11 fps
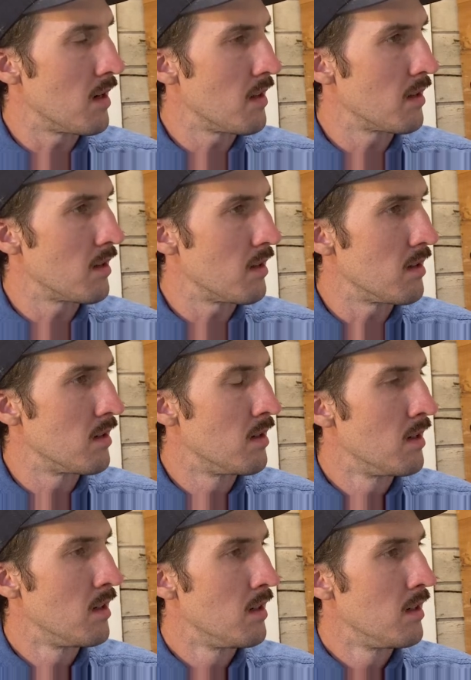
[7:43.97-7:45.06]
I think they're
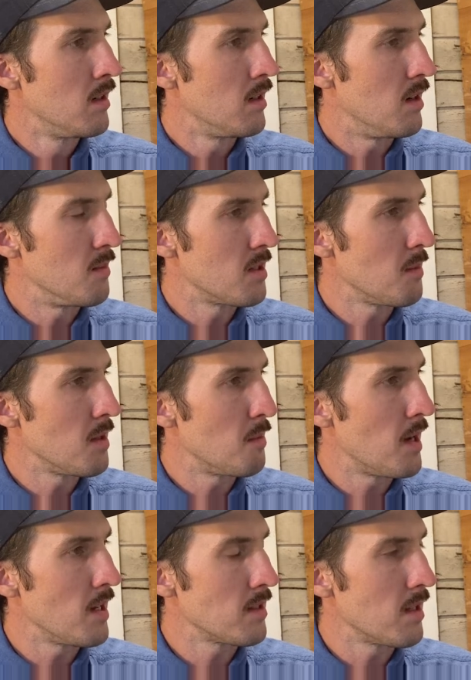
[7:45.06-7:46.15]
um, some of the
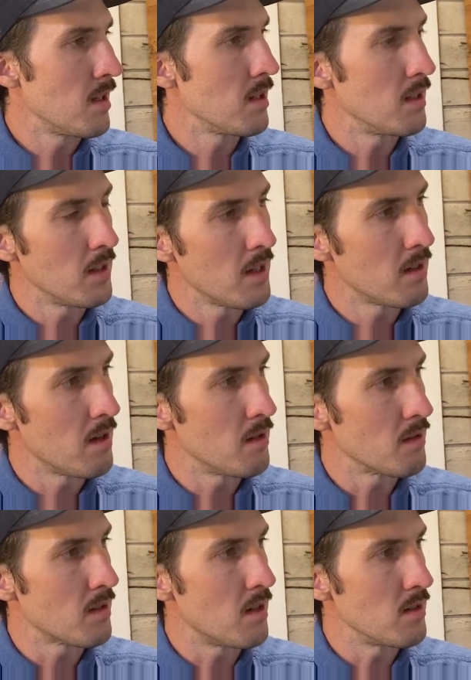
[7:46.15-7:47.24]
best. I think in the later
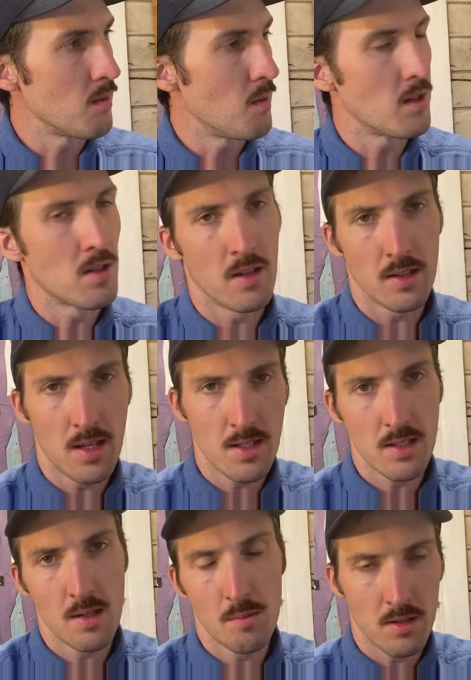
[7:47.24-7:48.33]
Aerostars, they went to like that
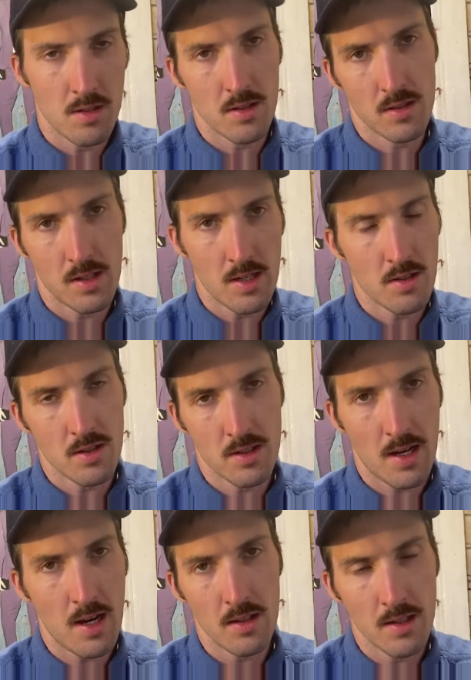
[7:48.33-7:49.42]
simpler slicer
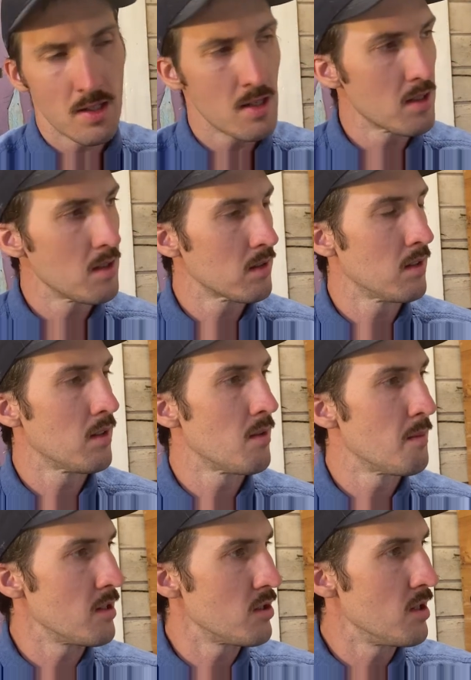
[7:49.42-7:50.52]
style, and they just looked a little
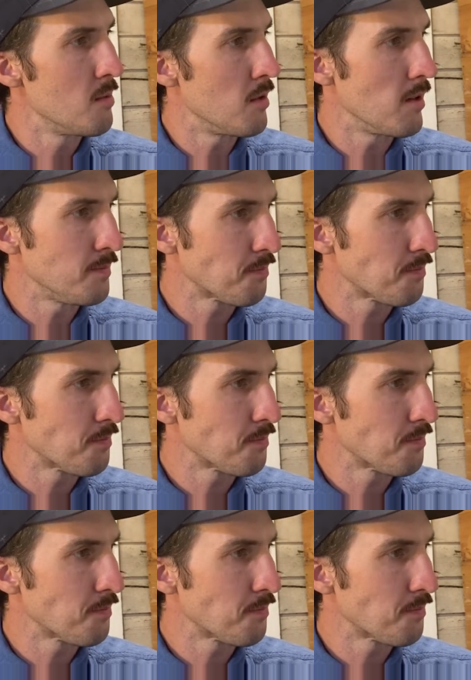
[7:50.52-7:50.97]
bit cheaper.